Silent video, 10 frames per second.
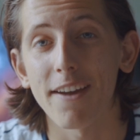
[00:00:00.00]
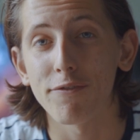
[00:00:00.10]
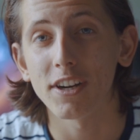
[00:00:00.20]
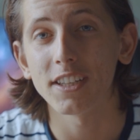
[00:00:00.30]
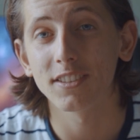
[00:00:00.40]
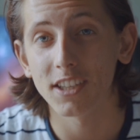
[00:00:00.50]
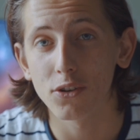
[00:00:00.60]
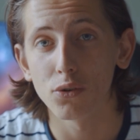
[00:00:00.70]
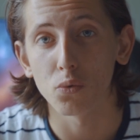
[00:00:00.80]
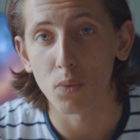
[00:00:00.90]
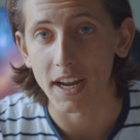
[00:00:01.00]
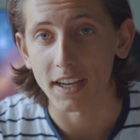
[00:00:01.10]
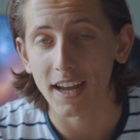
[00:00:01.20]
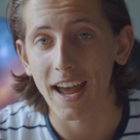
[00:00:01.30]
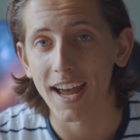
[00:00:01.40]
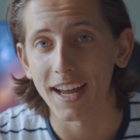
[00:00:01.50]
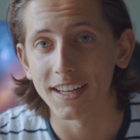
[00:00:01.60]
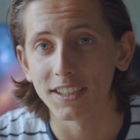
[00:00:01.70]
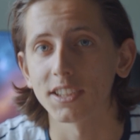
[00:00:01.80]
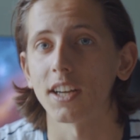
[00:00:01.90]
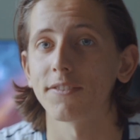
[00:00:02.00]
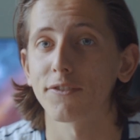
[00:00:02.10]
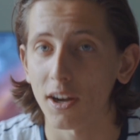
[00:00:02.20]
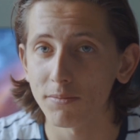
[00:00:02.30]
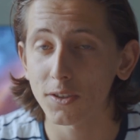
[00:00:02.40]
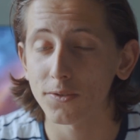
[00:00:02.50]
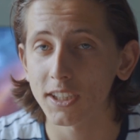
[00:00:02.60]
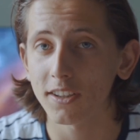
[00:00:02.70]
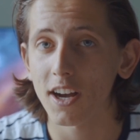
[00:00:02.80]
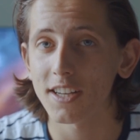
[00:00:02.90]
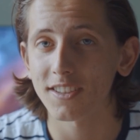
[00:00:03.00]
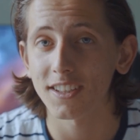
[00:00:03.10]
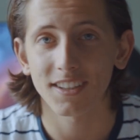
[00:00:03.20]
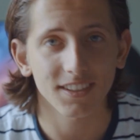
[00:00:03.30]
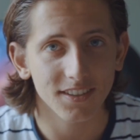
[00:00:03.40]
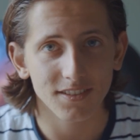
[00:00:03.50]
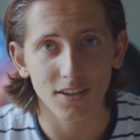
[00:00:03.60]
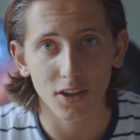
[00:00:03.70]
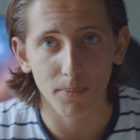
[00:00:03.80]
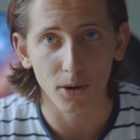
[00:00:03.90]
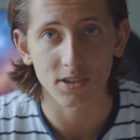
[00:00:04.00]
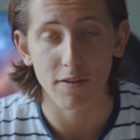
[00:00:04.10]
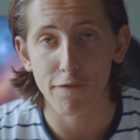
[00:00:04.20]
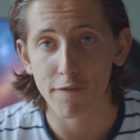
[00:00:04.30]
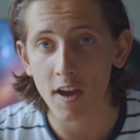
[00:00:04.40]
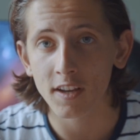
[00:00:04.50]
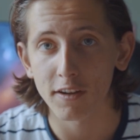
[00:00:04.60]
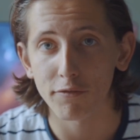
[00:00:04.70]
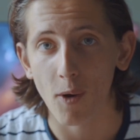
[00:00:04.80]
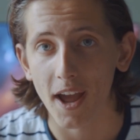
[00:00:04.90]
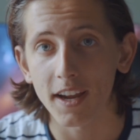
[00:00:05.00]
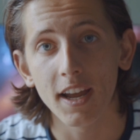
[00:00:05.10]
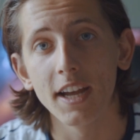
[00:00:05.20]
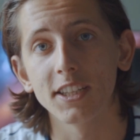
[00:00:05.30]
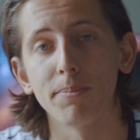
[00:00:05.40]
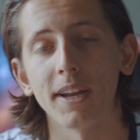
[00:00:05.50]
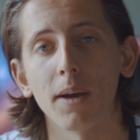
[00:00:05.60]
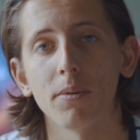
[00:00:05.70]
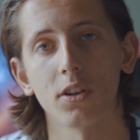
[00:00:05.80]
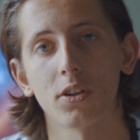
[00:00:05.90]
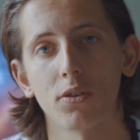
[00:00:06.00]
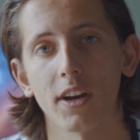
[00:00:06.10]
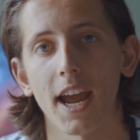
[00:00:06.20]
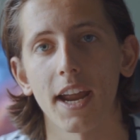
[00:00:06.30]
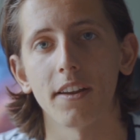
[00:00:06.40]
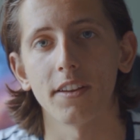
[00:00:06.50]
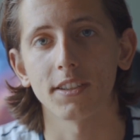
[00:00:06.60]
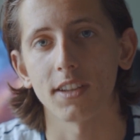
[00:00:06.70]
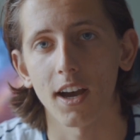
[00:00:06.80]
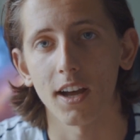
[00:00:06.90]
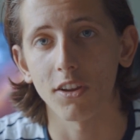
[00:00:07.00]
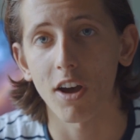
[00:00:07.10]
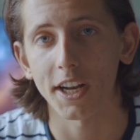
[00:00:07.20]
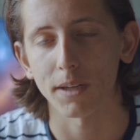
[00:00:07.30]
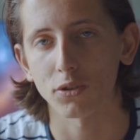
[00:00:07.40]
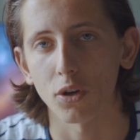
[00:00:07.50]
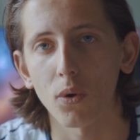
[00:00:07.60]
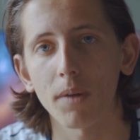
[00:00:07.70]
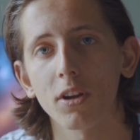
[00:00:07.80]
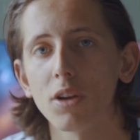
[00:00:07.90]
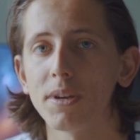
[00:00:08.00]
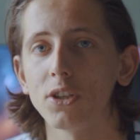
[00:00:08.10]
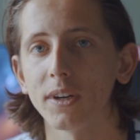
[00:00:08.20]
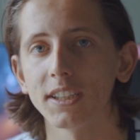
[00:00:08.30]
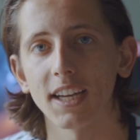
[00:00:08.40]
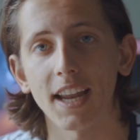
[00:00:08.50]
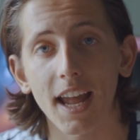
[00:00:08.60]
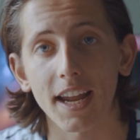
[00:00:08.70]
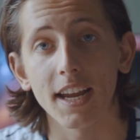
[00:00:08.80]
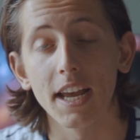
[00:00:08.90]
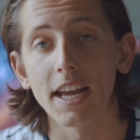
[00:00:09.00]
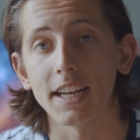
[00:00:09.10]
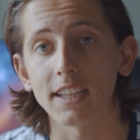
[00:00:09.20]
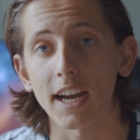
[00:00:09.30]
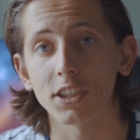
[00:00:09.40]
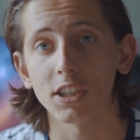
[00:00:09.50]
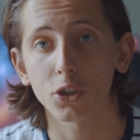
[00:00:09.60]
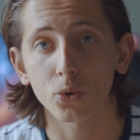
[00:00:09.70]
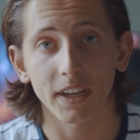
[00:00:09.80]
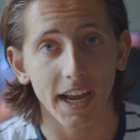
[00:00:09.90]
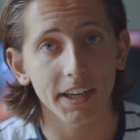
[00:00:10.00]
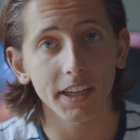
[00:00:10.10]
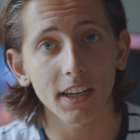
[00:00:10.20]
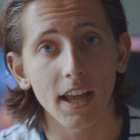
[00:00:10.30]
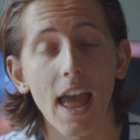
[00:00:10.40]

every single week, and I've come to realize that this isn't the most effective way to be able to create this lineup. So what I'm going to be doing today is actually creating it